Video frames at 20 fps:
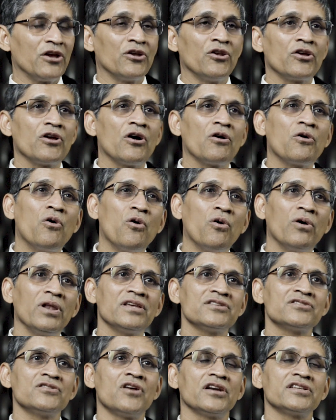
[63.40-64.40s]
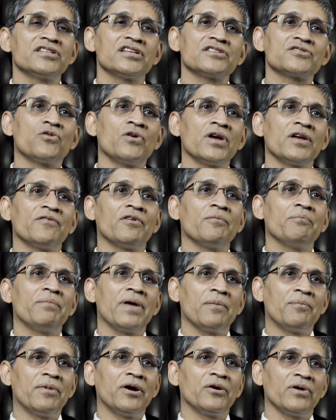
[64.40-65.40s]
Your goal is not just going from
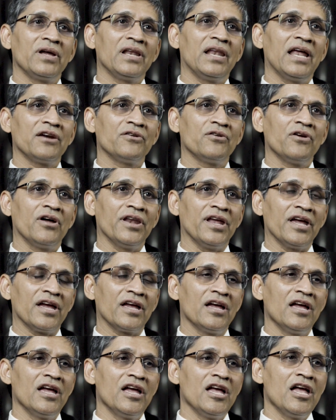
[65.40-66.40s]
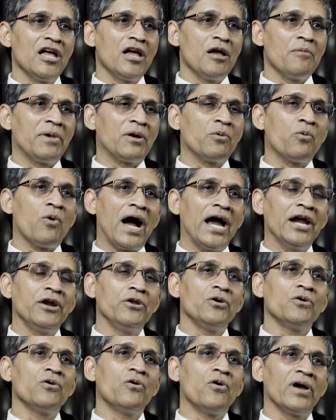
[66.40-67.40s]
paper to electronic, but why
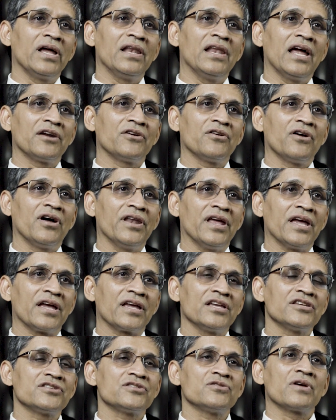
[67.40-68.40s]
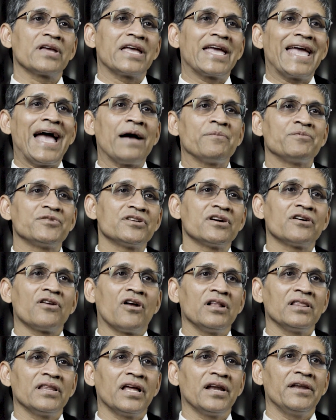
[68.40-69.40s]
do you go electronic is to capture
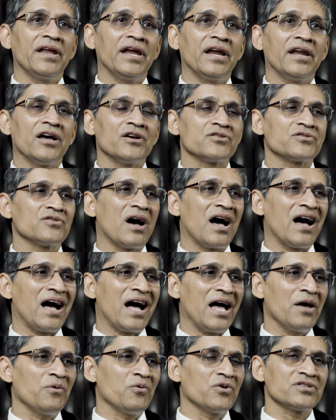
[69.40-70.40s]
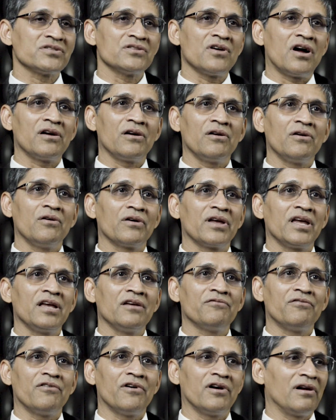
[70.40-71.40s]
all that data. So I was not
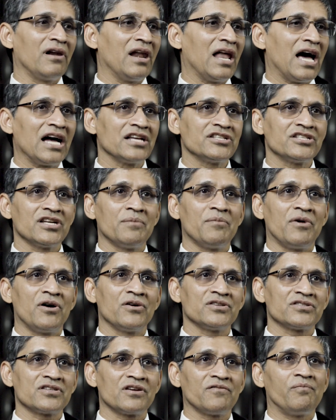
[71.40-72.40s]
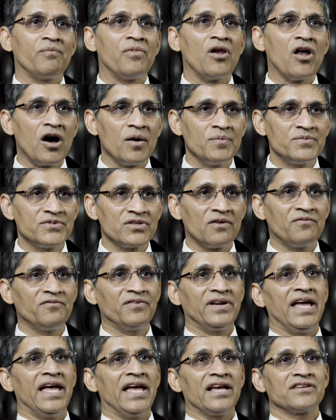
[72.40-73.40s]
looking for large amounts of blobs
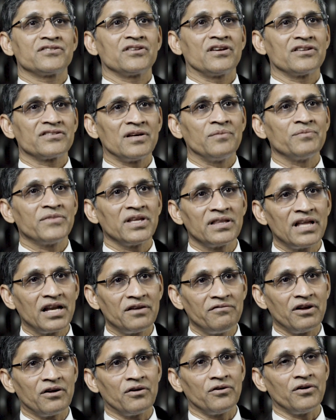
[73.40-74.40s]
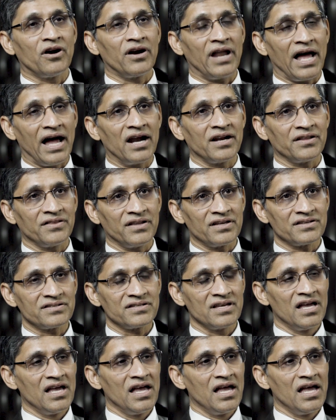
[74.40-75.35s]
of text or something that we could not harness.